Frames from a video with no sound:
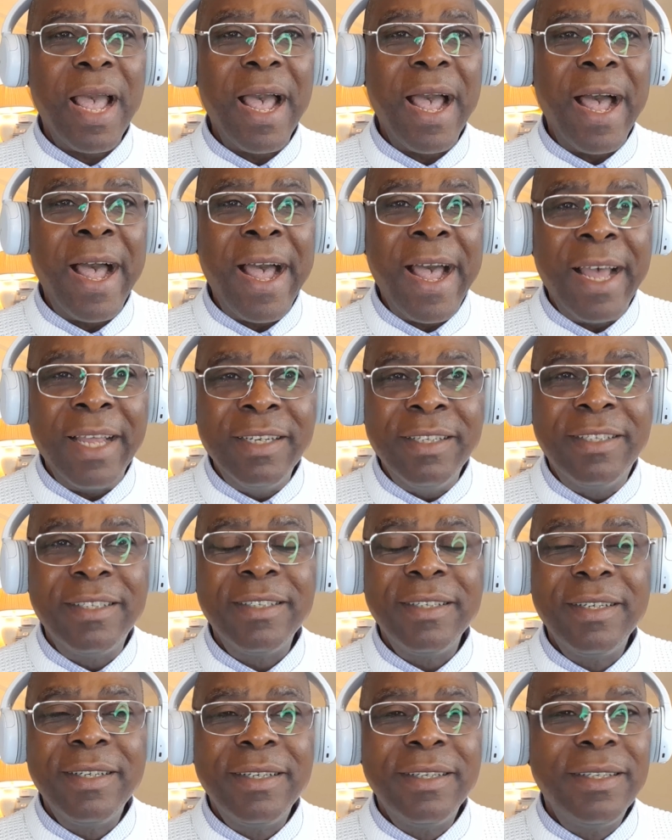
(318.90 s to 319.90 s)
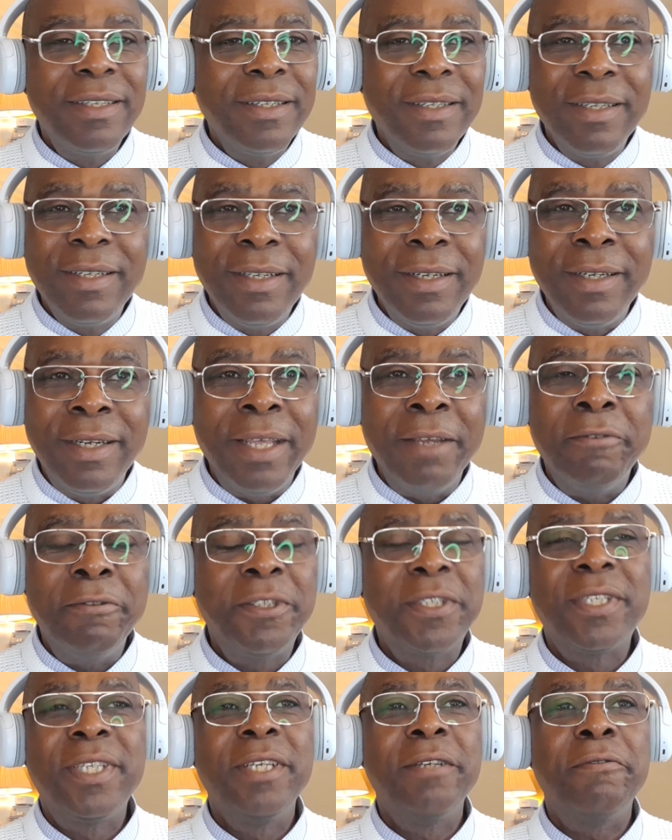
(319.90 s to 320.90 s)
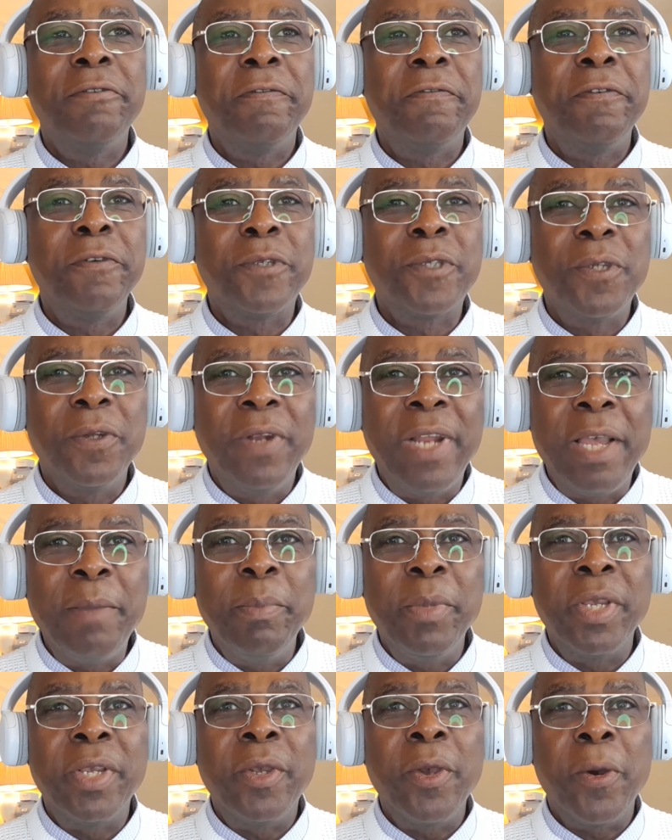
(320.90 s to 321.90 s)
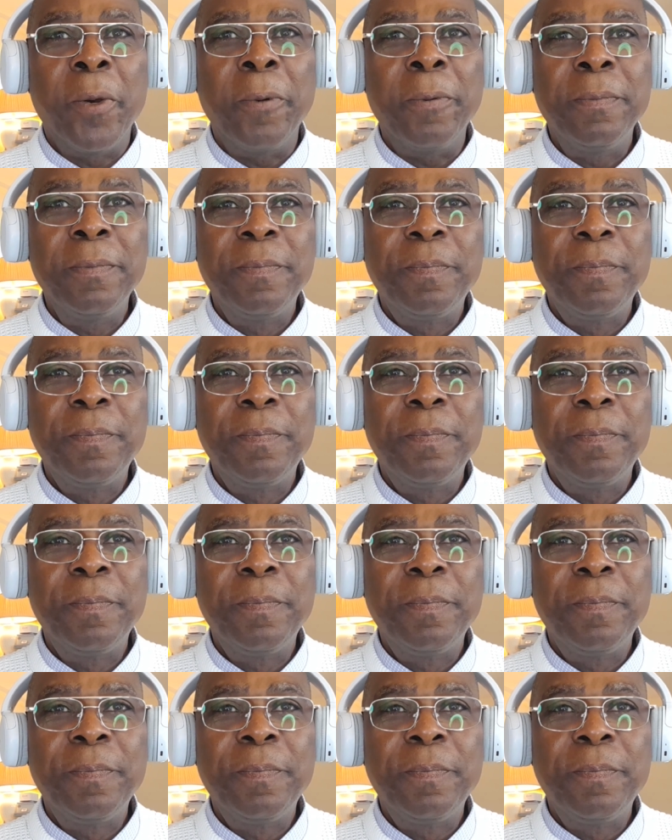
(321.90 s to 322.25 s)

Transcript: and they still refused to let me go.